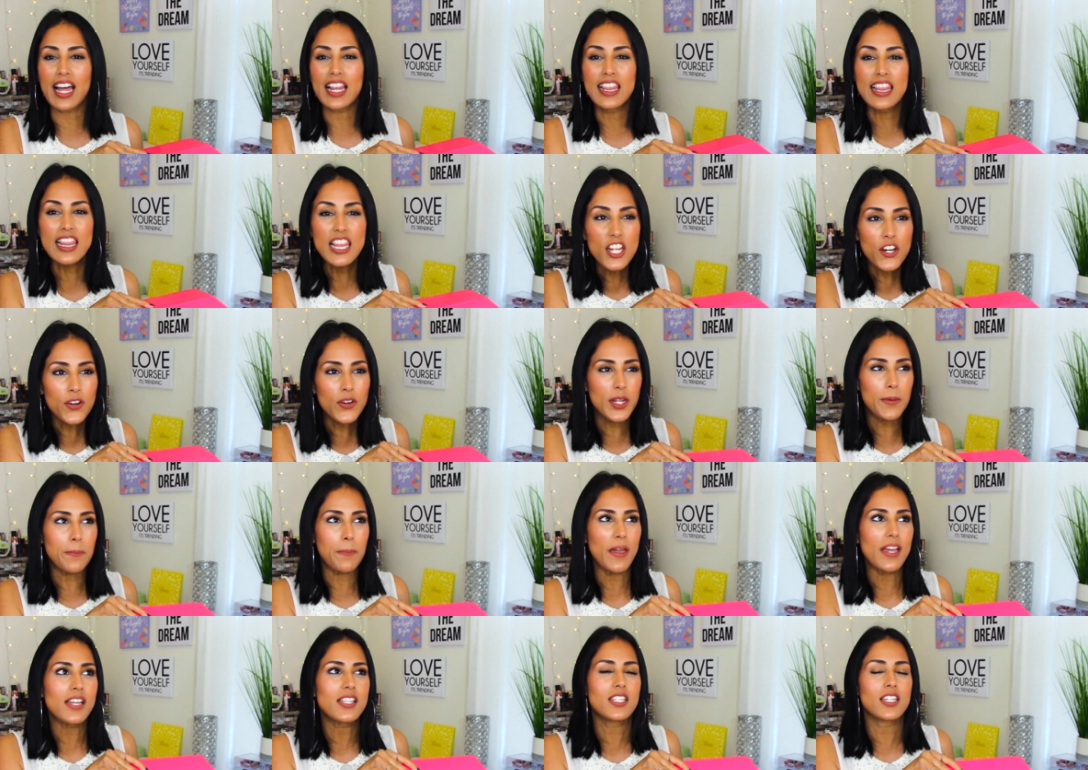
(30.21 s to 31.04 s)
I
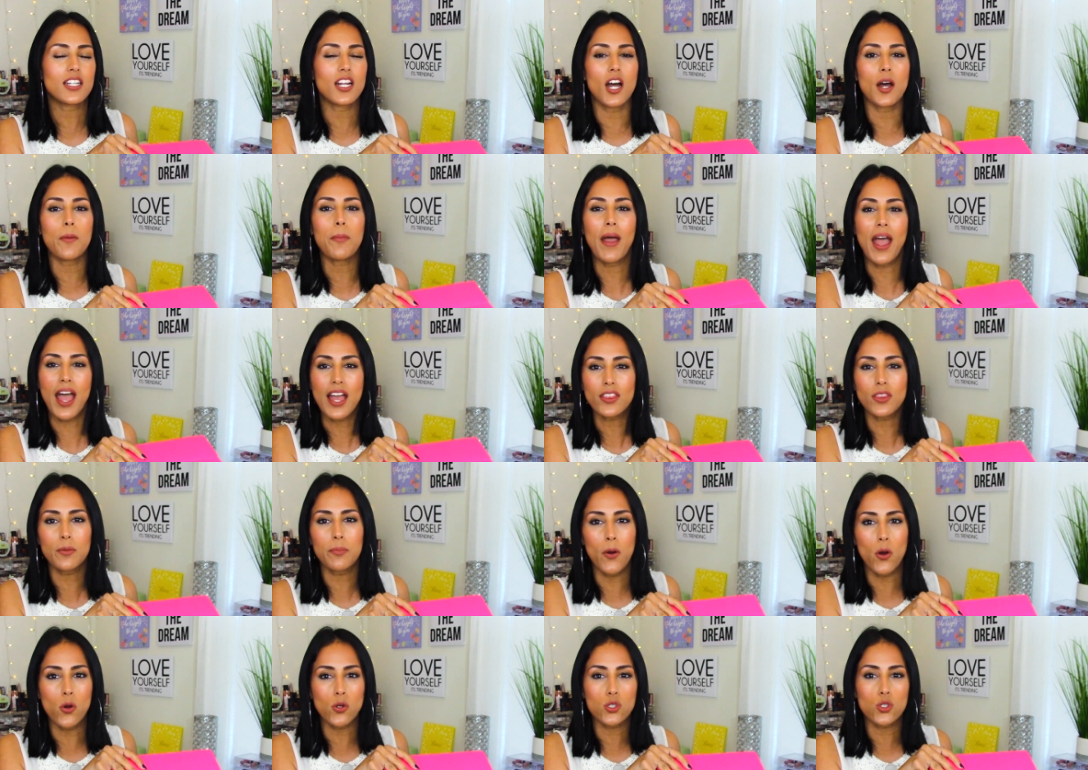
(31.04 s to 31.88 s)
literally picked it up at
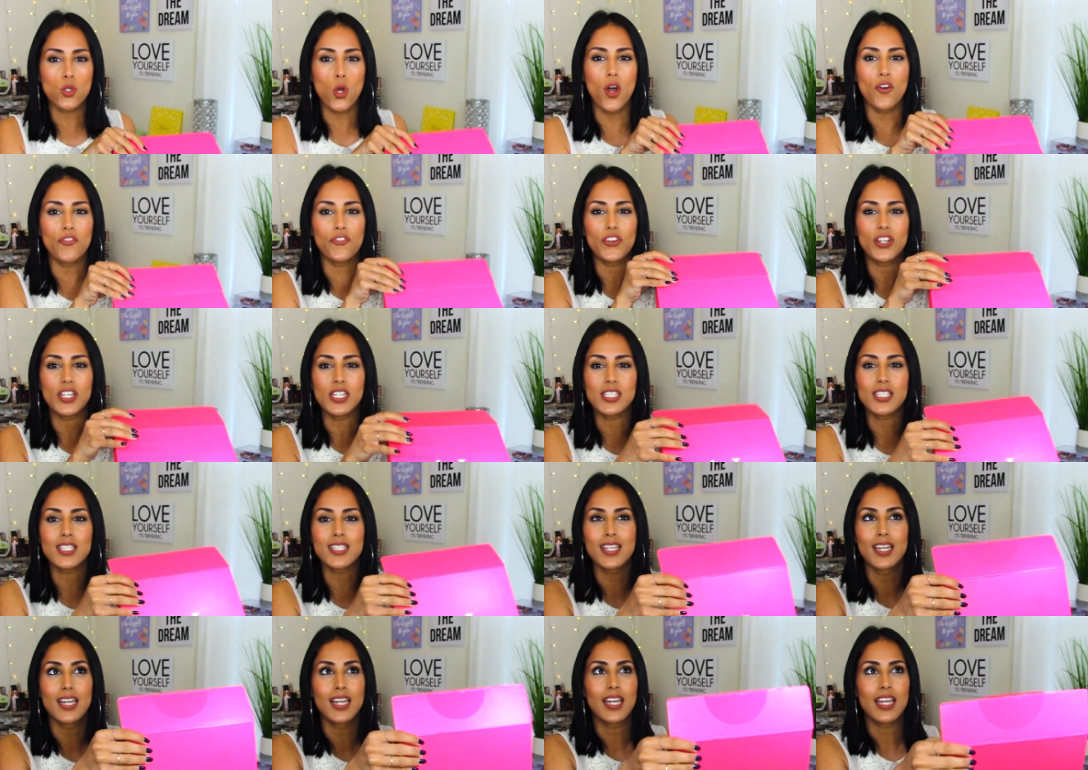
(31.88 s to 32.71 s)
the post office
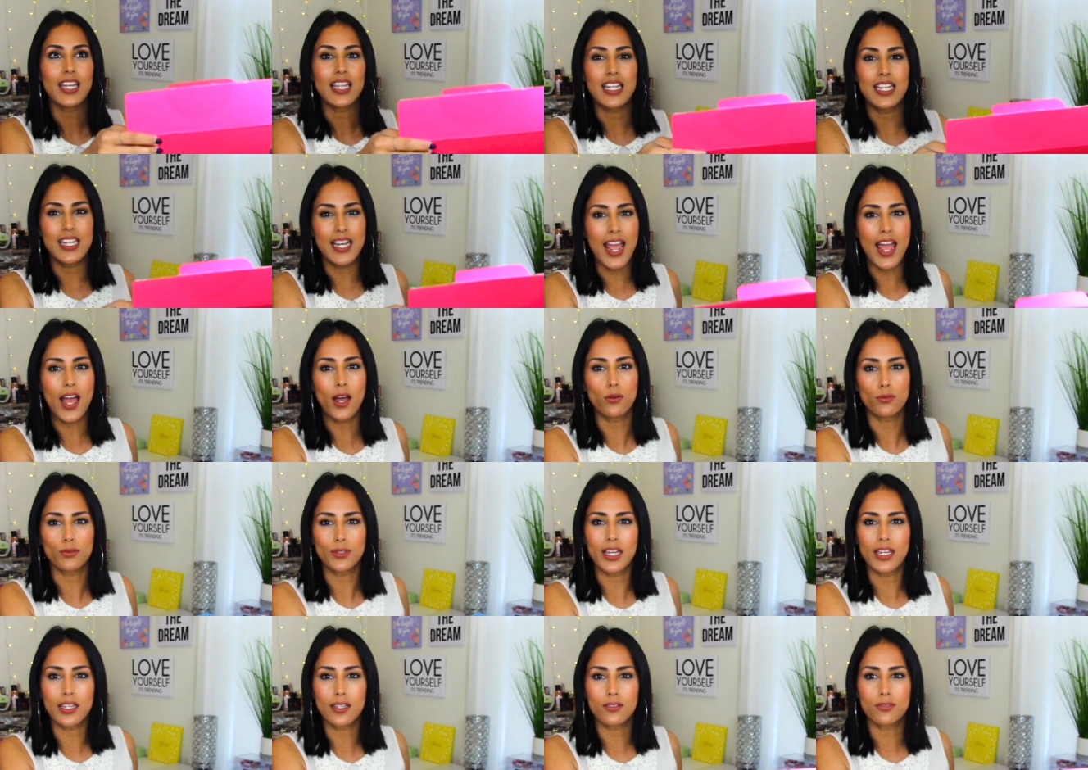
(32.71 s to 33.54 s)
now,
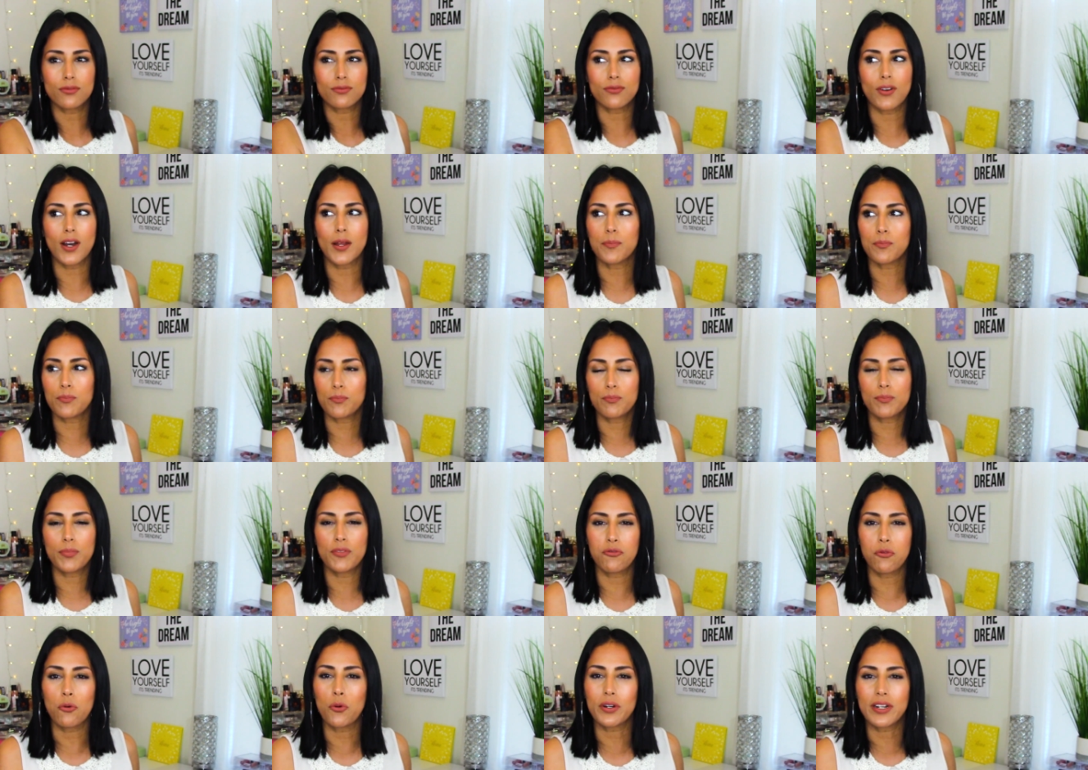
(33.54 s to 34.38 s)
like right
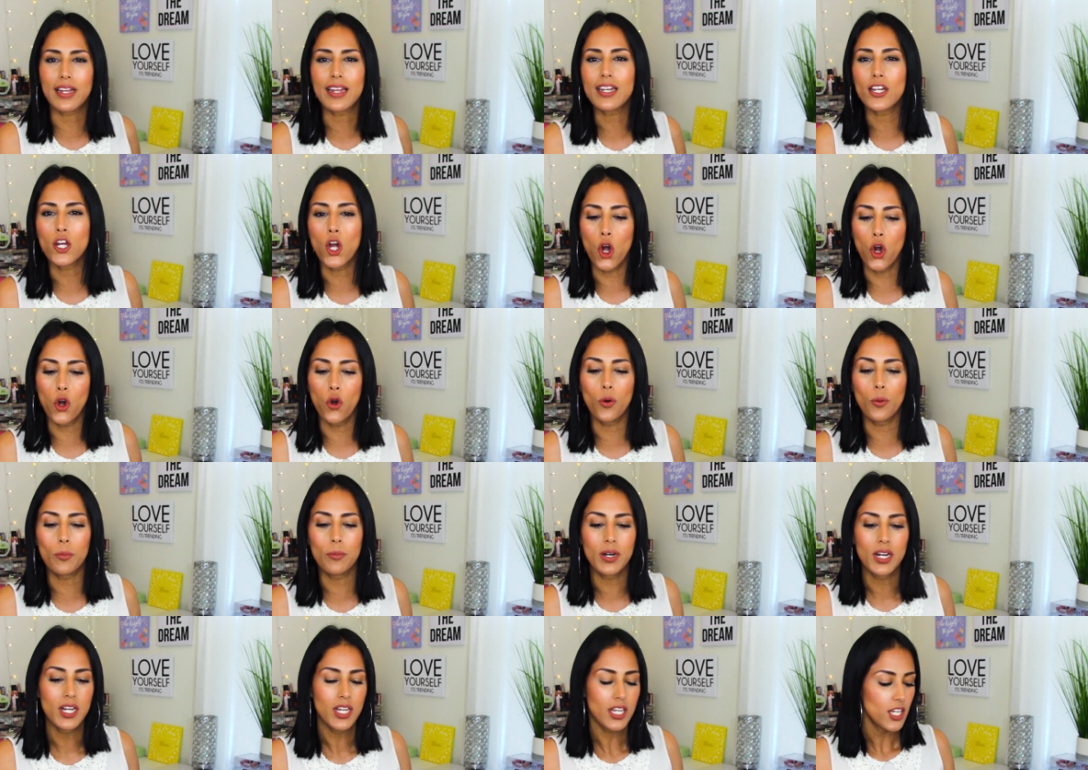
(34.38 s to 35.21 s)
before getting
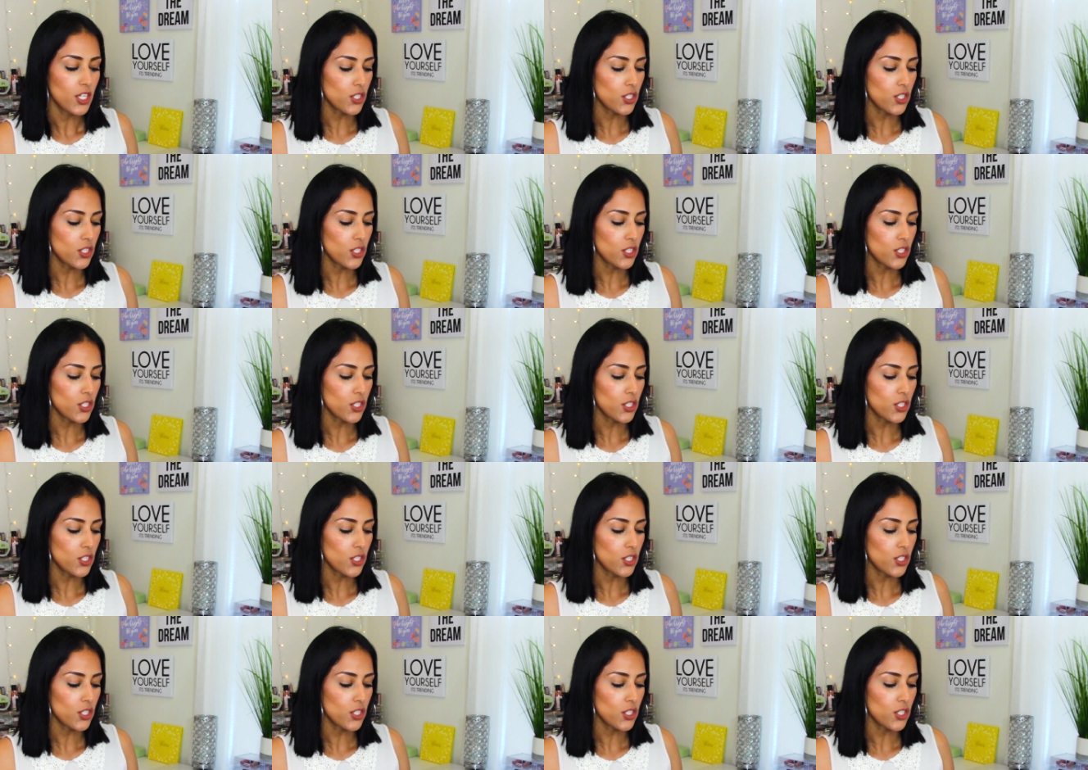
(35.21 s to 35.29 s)
home.